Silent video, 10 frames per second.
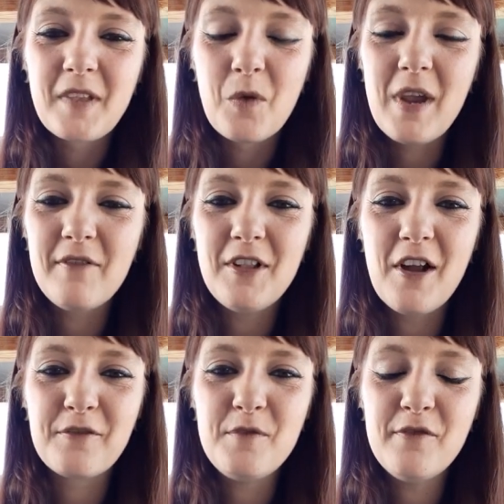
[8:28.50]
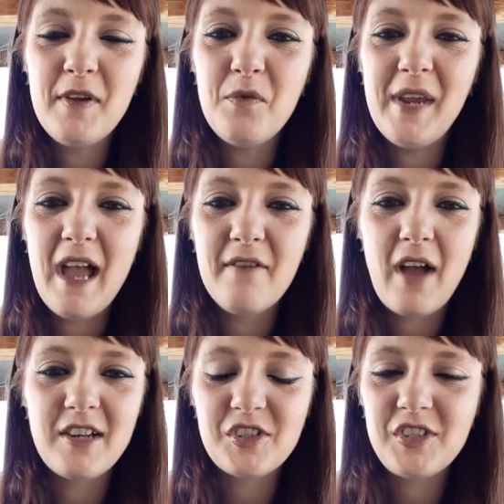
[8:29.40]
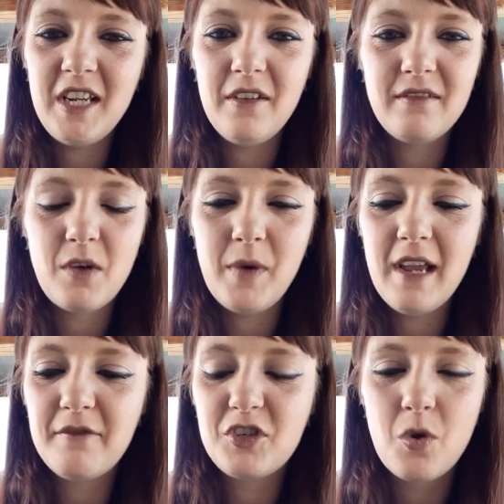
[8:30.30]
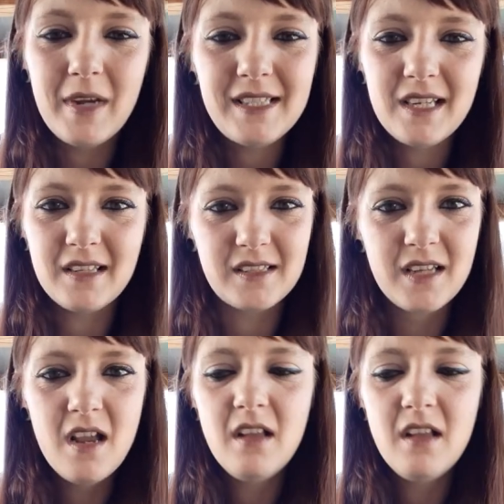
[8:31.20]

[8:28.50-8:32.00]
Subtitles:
We have a lot of movement. I just see that we have choices.